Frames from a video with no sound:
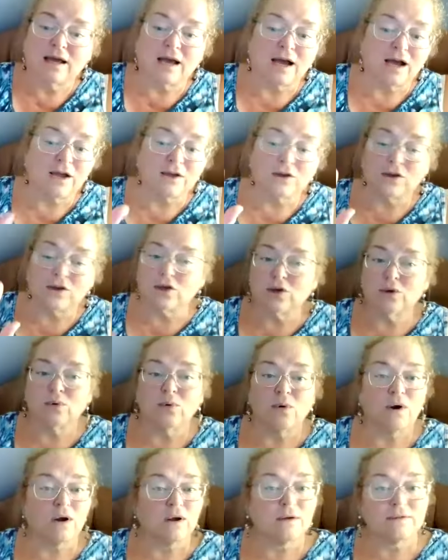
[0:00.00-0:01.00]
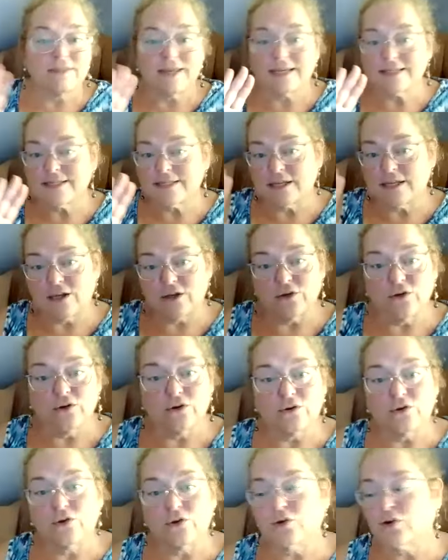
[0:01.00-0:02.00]
That's it.
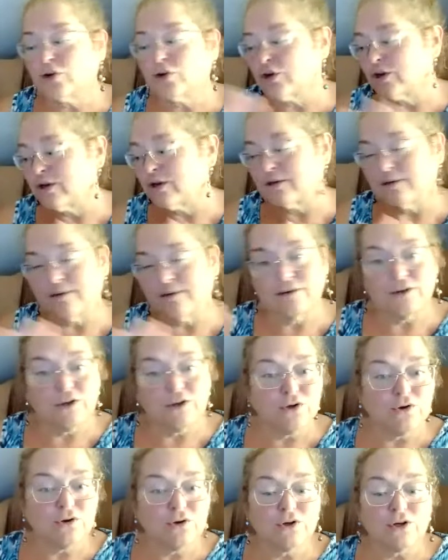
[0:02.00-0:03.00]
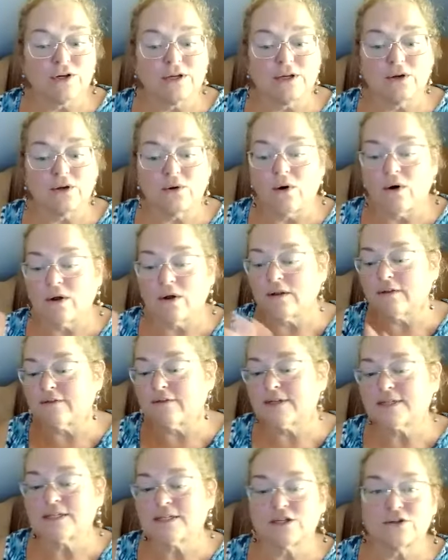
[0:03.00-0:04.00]
You're good. You're good. All of
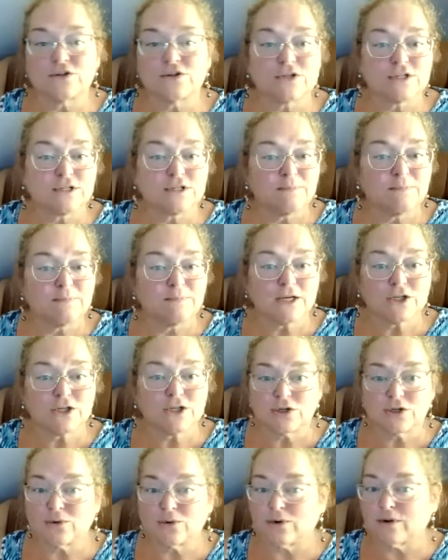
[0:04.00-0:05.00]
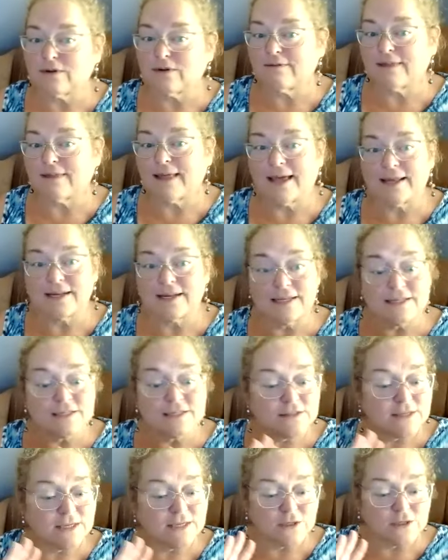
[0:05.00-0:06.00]
this introspection, all of that
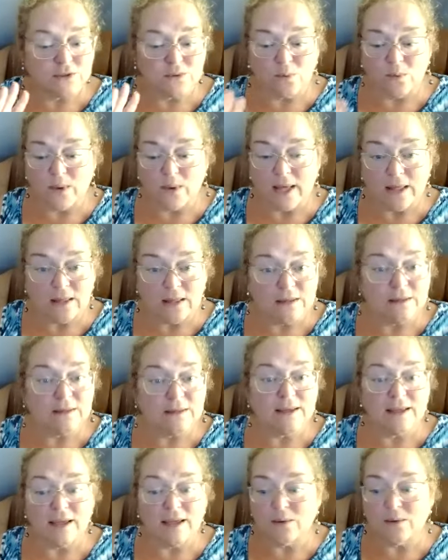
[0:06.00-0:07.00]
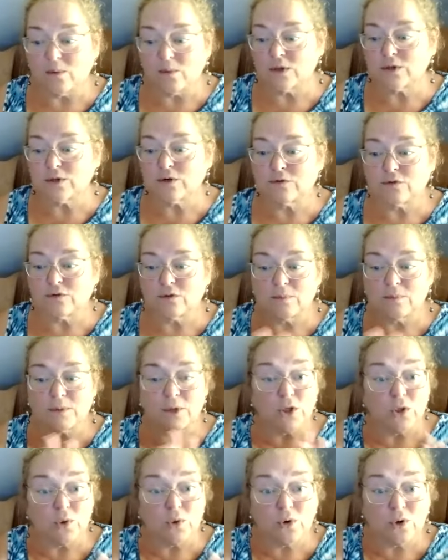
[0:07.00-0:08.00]
is well and wonderful,
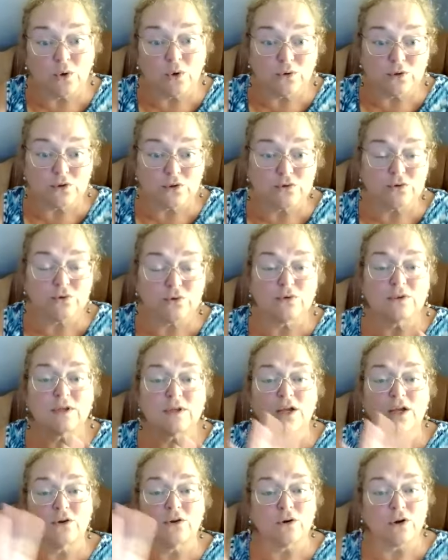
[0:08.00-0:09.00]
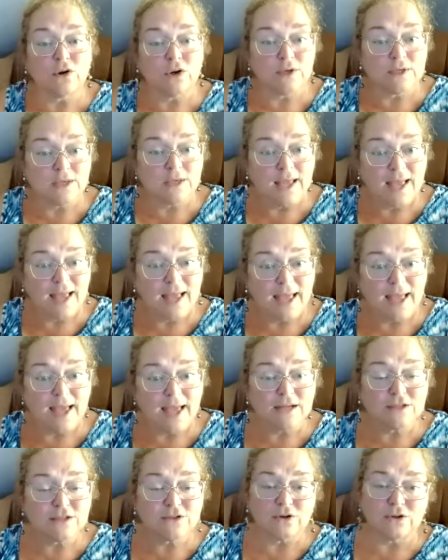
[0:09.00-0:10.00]
but you know the truth and you're going to
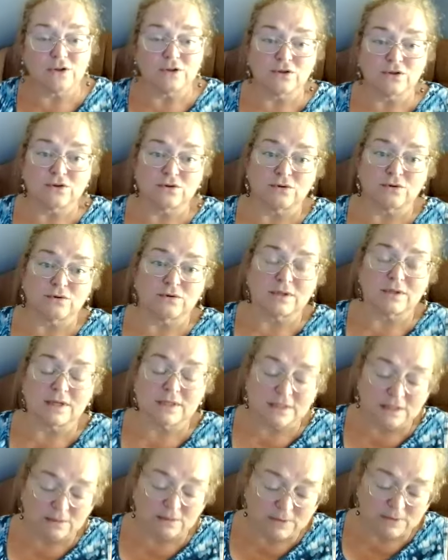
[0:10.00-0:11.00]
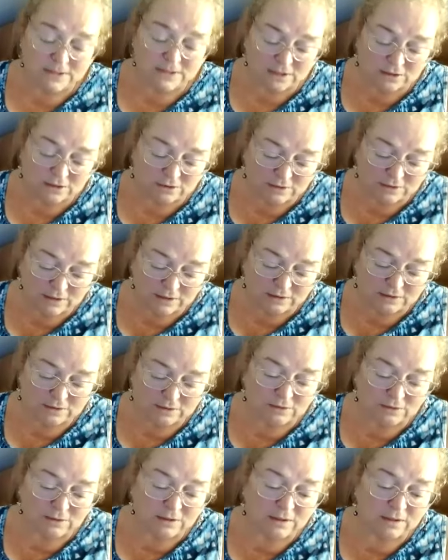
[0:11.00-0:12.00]
act on the truth. Let's see what's underneath
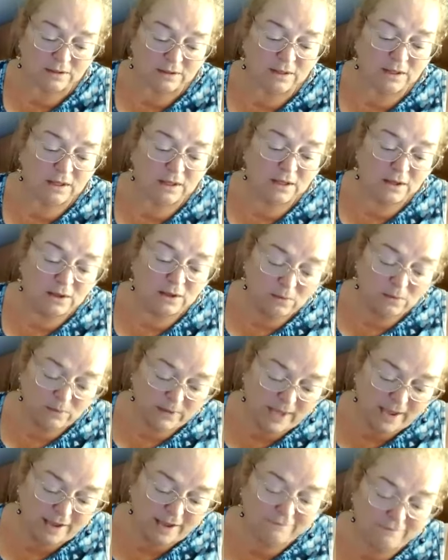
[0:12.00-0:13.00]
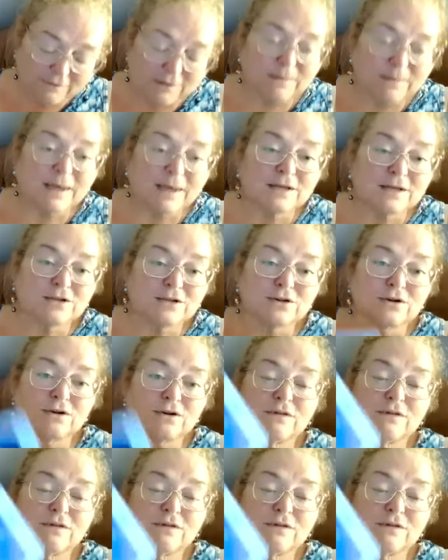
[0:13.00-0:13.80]
it all. We have the Master